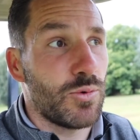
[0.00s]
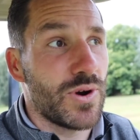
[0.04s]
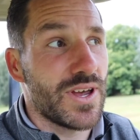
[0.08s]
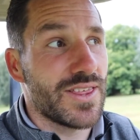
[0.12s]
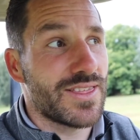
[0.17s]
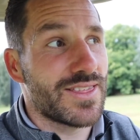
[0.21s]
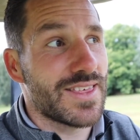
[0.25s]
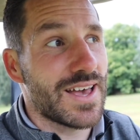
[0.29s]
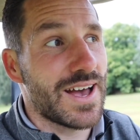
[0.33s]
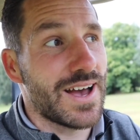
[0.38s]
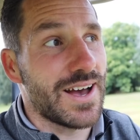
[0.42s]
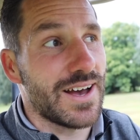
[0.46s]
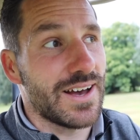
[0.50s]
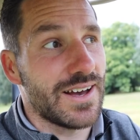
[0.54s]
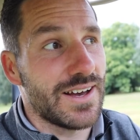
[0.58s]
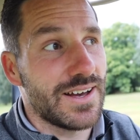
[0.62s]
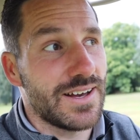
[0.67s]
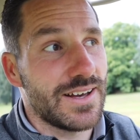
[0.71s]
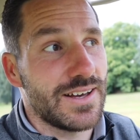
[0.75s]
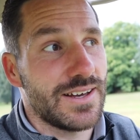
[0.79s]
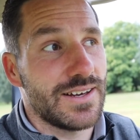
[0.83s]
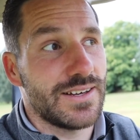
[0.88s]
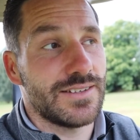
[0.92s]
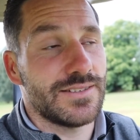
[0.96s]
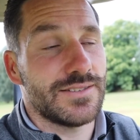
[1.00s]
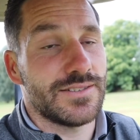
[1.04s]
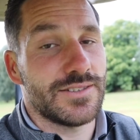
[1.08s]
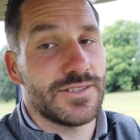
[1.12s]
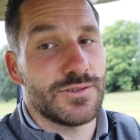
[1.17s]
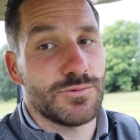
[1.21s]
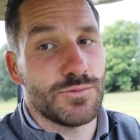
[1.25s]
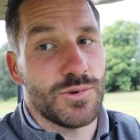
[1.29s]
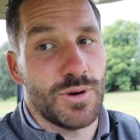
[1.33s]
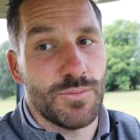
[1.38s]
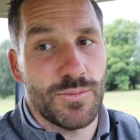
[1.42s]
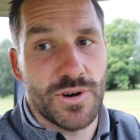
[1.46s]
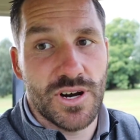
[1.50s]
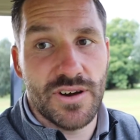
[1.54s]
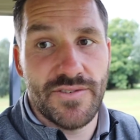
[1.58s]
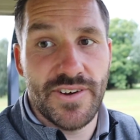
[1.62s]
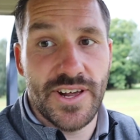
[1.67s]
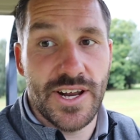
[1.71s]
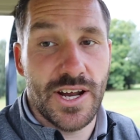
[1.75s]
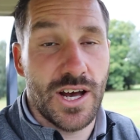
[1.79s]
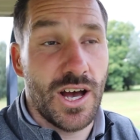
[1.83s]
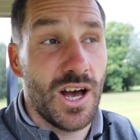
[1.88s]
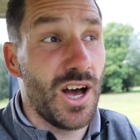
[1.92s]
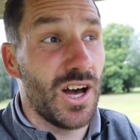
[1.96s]
with that, one where I've
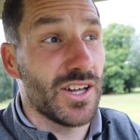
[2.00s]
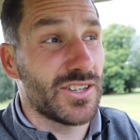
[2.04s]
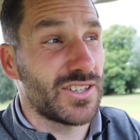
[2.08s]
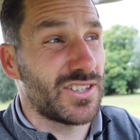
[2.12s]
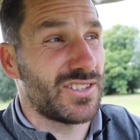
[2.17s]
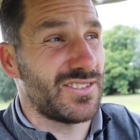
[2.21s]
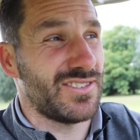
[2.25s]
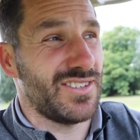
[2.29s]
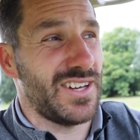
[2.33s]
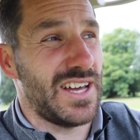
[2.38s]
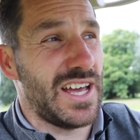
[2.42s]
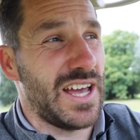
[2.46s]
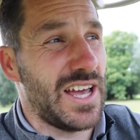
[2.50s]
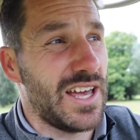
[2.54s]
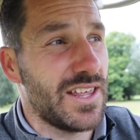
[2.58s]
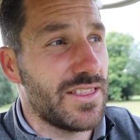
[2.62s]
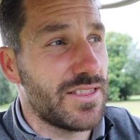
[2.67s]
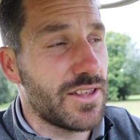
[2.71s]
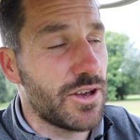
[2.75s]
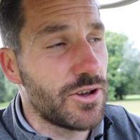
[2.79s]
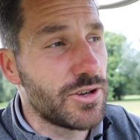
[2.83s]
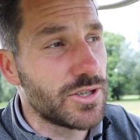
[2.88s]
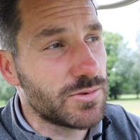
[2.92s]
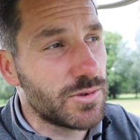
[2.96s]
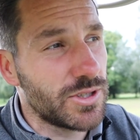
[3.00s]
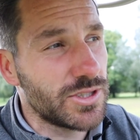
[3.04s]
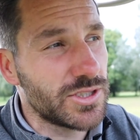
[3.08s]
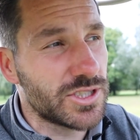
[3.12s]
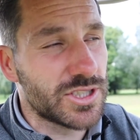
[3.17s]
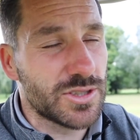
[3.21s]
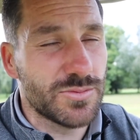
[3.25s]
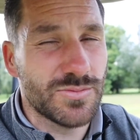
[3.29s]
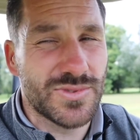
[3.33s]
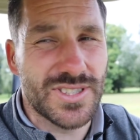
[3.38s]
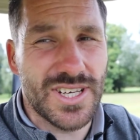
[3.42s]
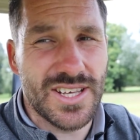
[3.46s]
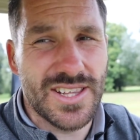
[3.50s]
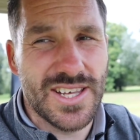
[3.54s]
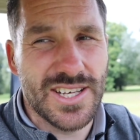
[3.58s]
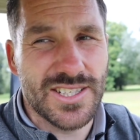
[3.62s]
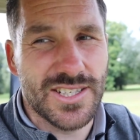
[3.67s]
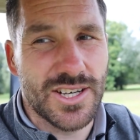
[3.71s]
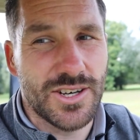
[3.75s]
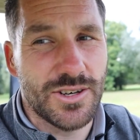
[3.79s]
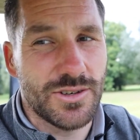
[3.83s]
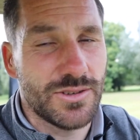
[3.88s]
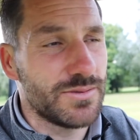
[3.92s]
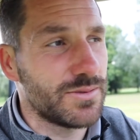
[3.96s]
hit it hard, those ones, sometimes this
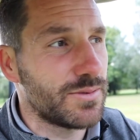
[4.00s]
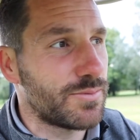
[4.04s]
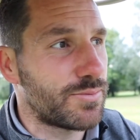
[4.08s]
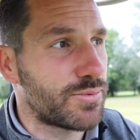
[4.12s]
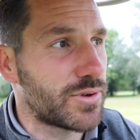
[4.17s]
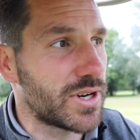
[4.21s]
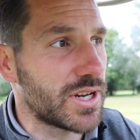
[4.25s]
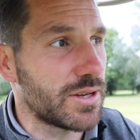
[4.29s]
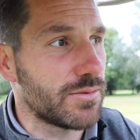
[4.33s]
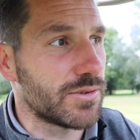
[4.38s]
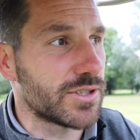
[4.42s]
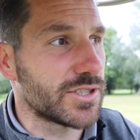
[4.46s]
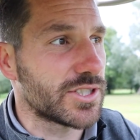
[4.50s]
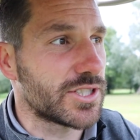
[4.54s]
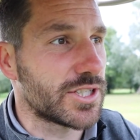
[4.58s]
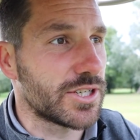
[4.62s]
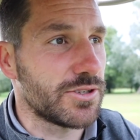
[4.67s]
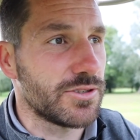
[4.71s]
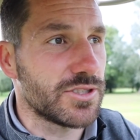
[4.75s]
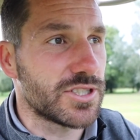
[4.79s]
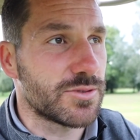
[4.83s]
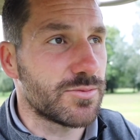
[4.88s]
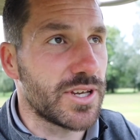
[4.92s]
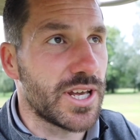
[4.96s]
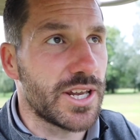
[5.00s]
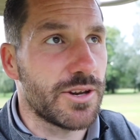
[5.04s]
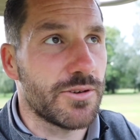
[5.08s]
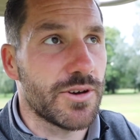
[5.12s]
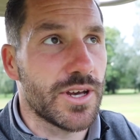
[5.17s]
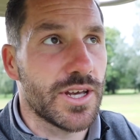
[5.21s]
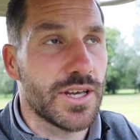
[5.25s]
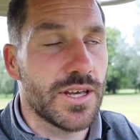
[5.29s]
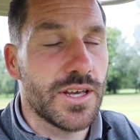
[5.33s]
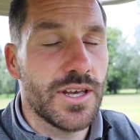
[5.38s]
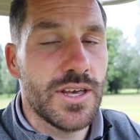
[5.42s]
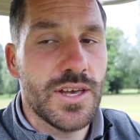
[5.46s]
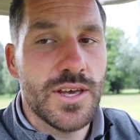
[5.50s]
hole pretty much suits me anyway,